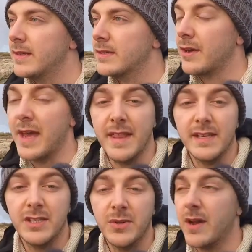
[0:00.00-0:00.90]
So yeah,
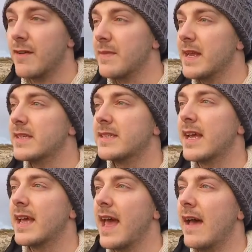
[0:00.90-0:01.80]
this is two and a half minutes,
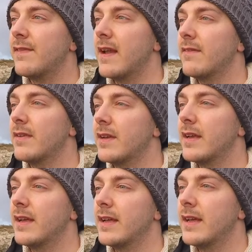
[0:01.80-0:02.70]
F11,
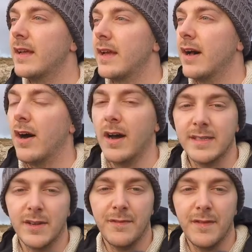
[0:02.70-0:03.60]

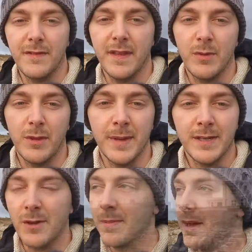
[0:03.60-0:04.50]
ISO 50 with the big
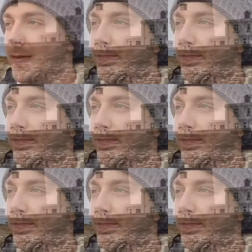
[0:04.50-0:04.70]
stopper.